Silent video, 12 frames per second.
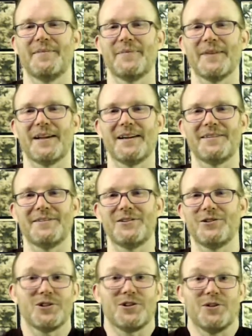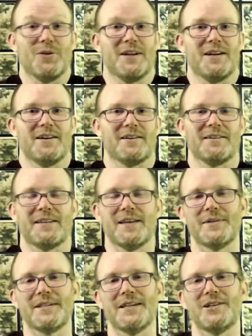You just don't hear
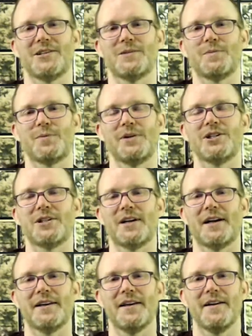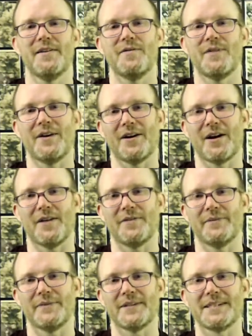Lamentations preached on very
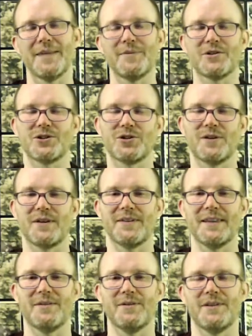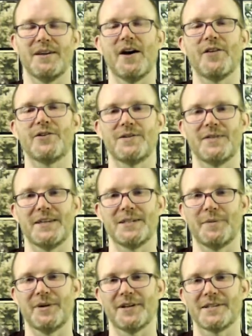often. The same is true, I think, with the others of these
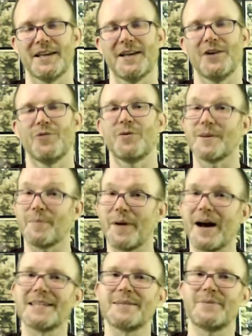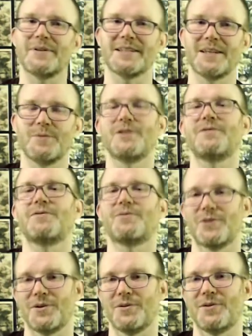books, with the possible exception of
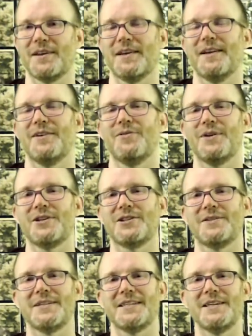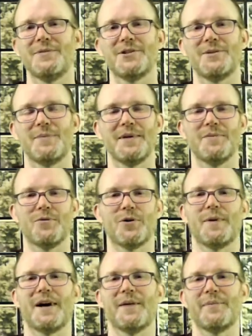Ruth, which seems to be more
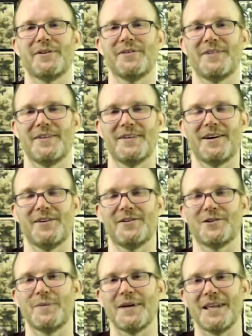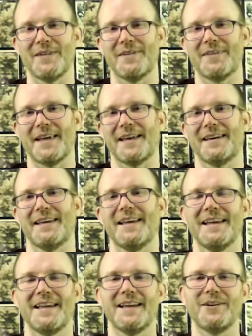popular than the others. But even then,
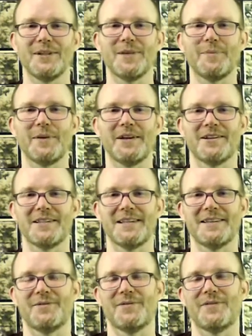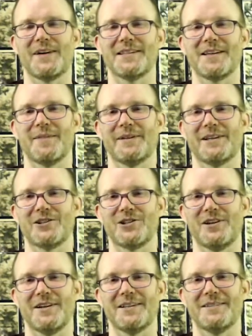it only appears in the Revised Common
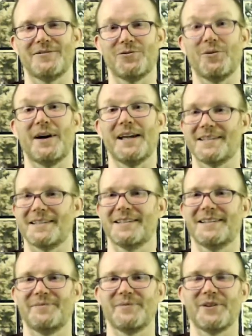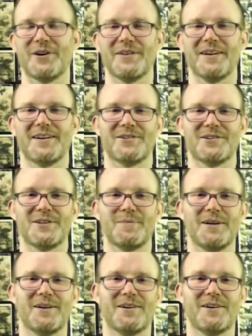Lectionary twice. All the others
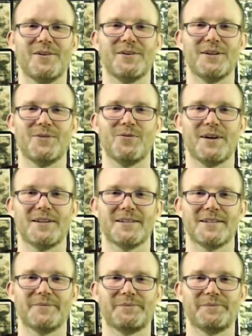appear only once.